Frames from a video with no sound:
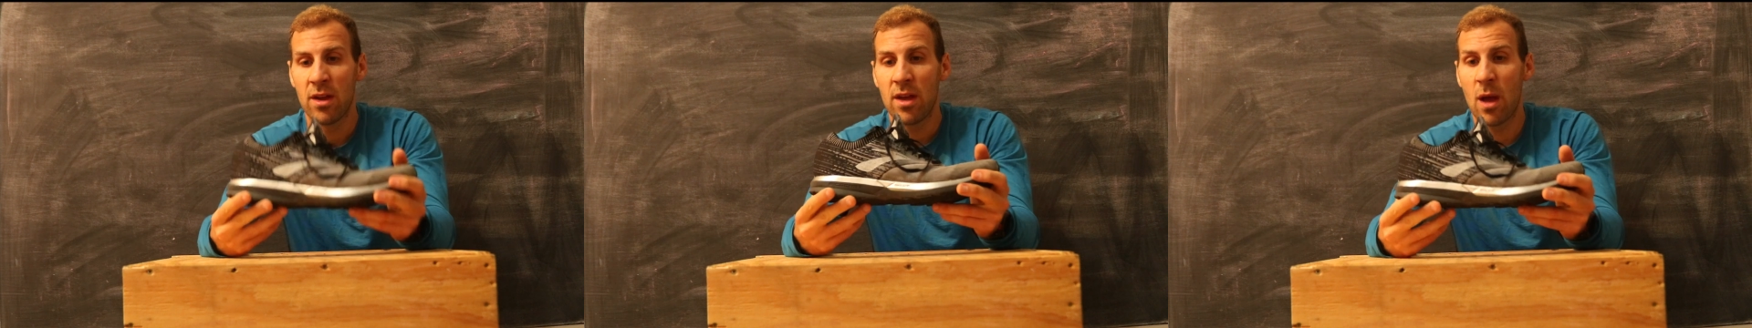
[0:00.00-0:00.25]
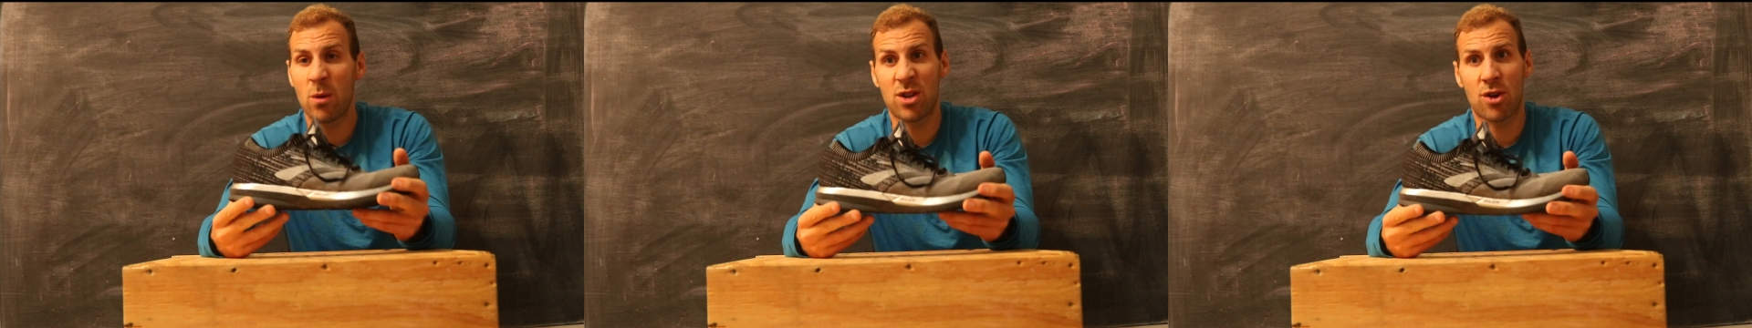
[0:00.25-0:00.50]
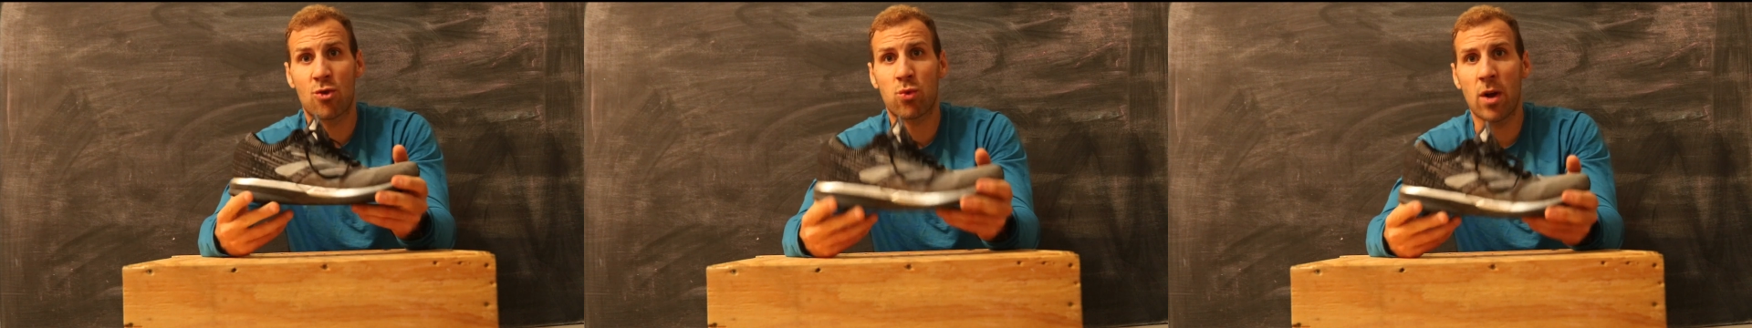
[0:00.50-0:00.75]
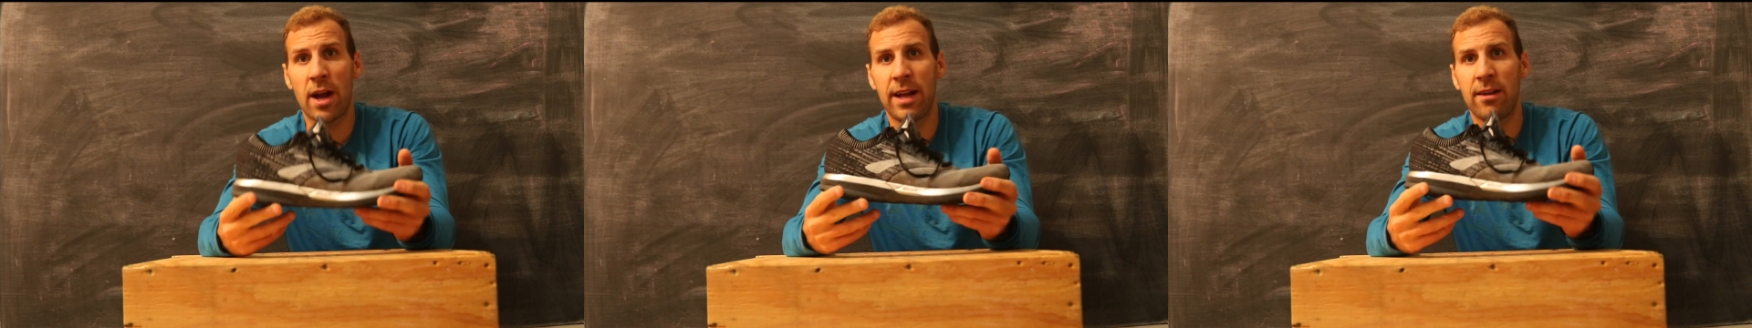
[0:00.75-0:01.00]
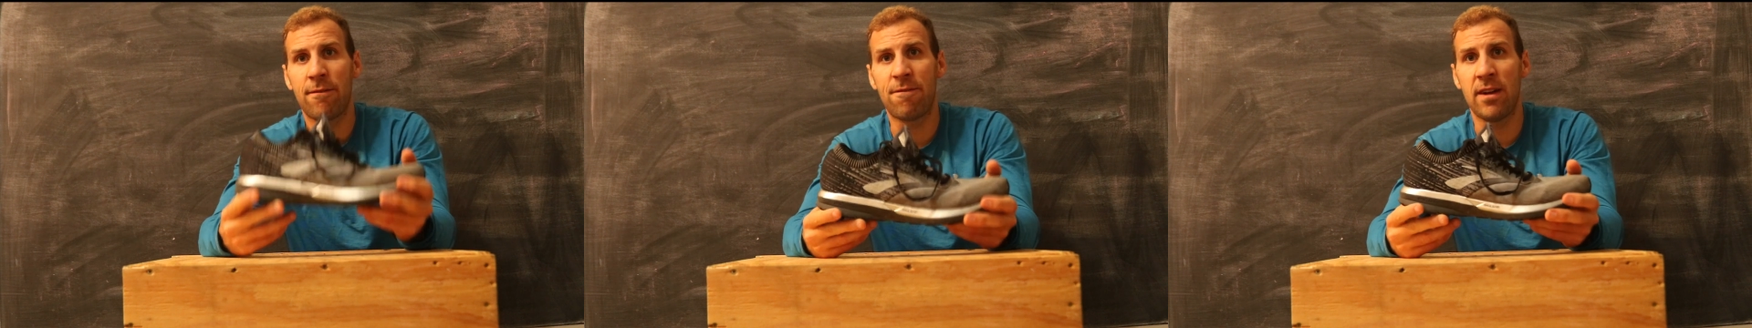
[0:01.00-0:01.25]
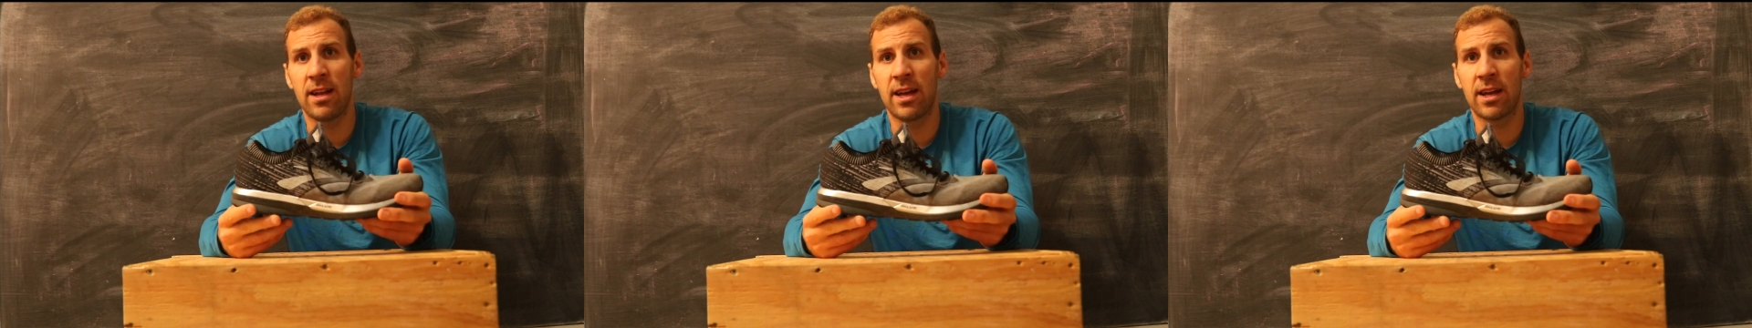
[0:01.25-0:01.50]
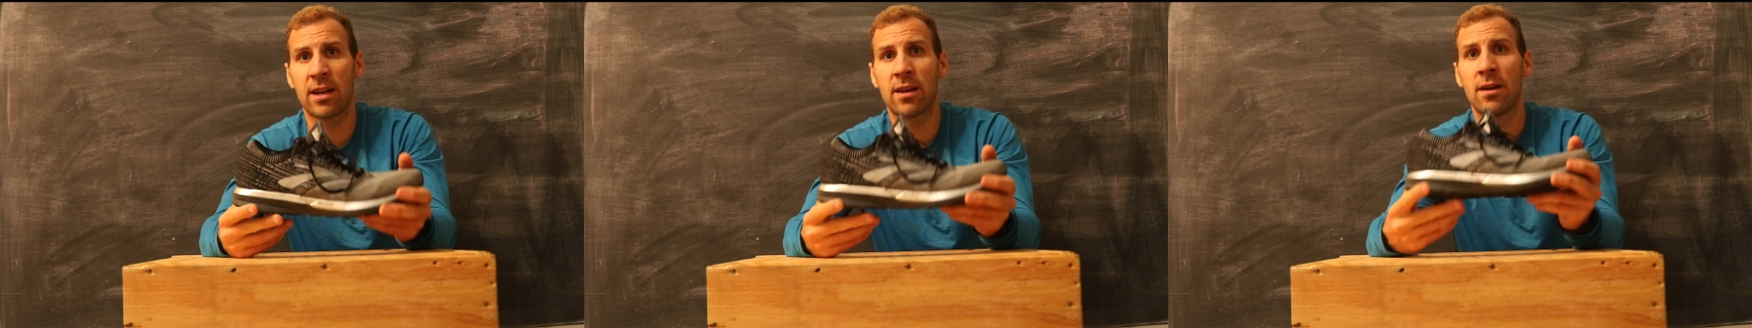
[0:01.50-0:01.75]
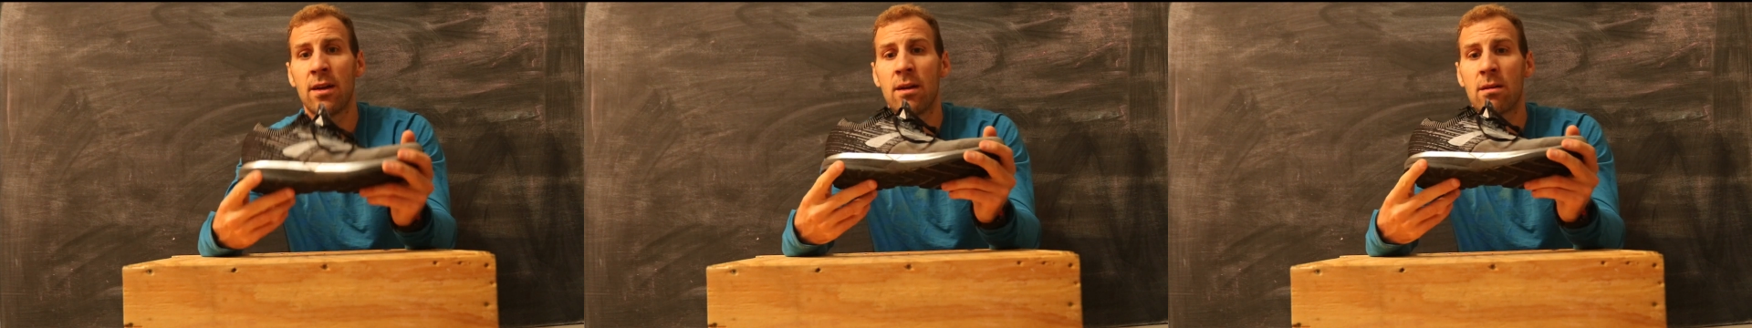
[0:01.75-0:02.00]
It was a great fitting,
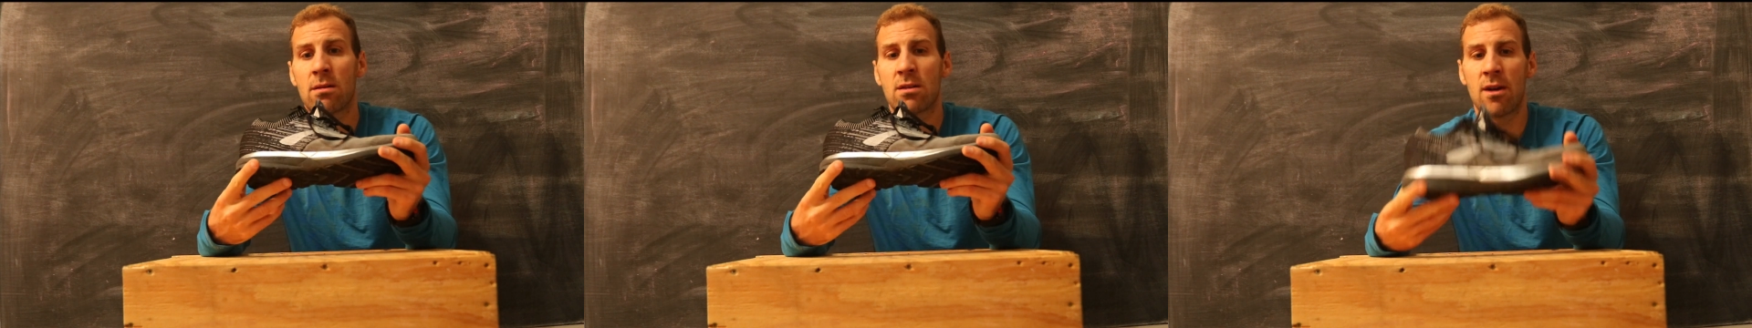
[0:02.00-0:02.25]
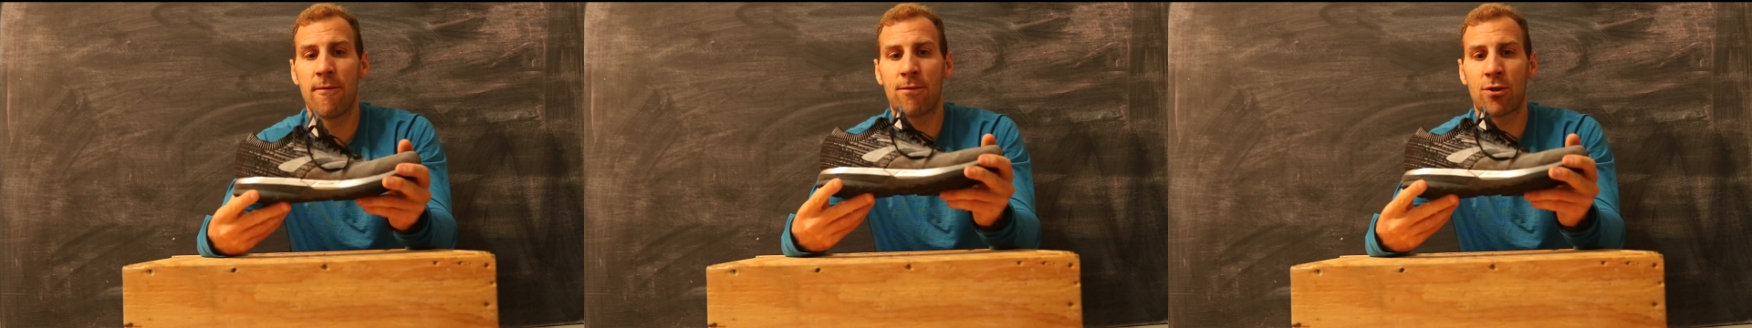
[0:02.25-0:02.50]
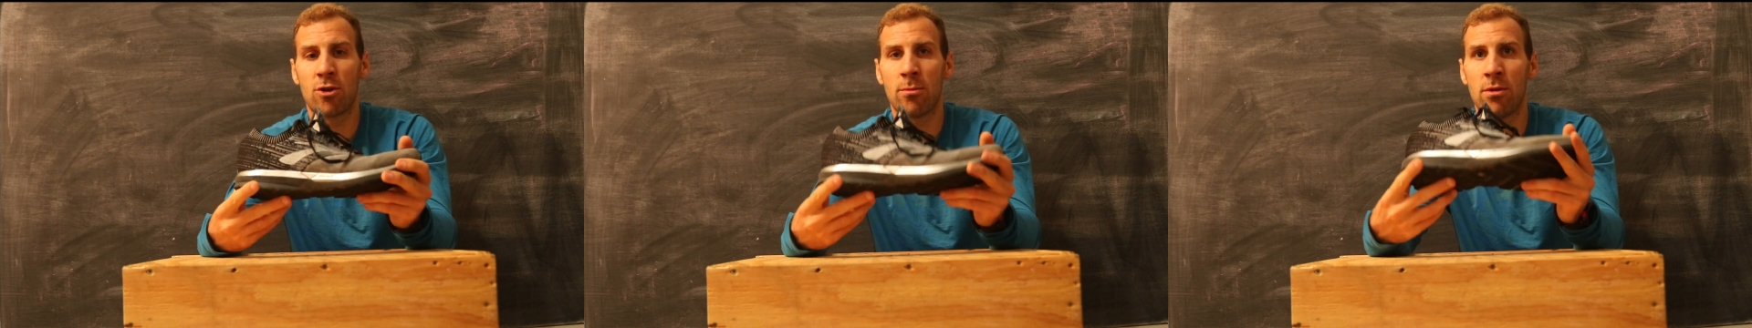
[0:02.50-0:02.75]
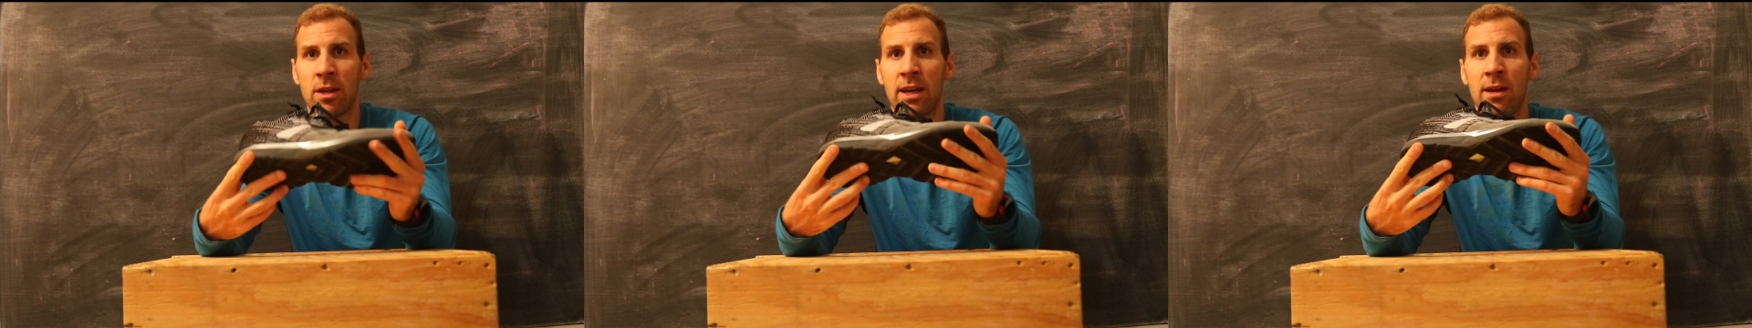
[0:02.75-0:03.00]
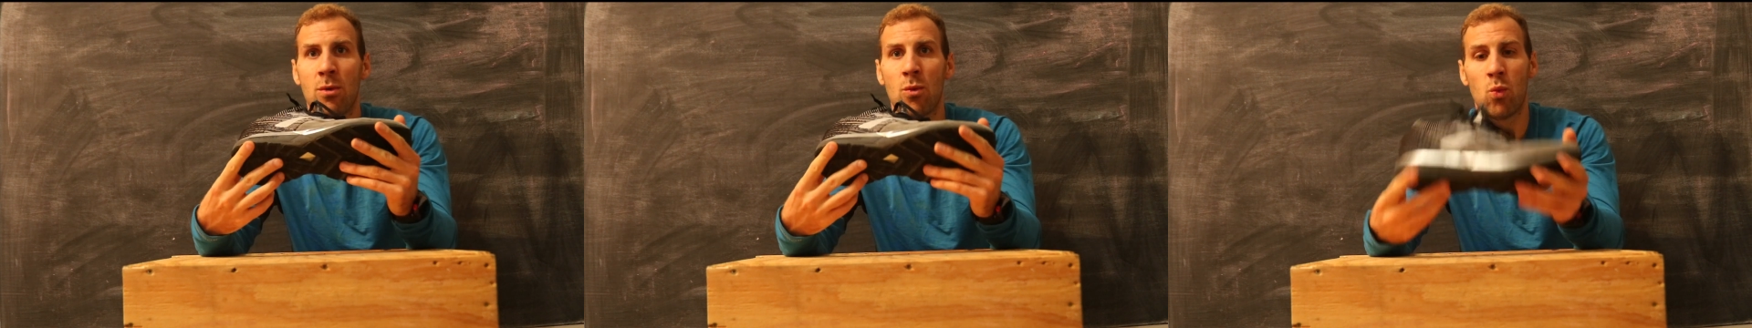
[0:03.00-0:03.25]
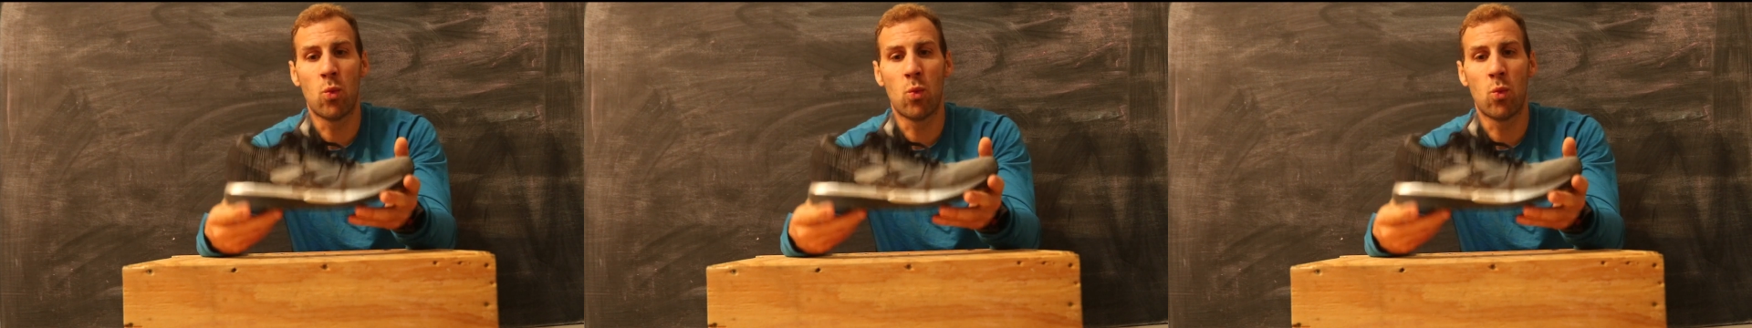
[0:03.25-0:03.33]
comfortably